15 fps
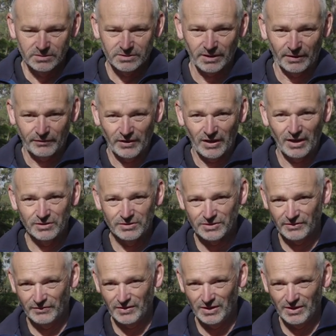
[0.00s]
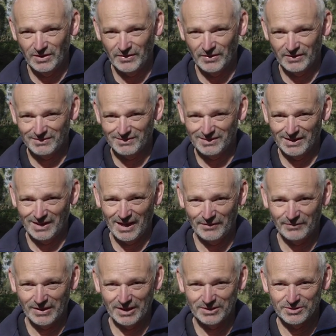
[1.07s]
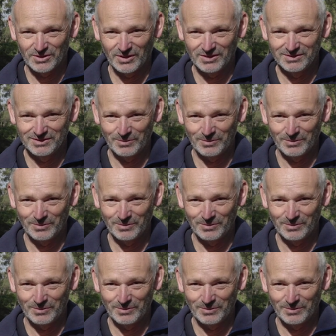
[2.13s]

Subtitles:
So for those of you that can have LUTs on,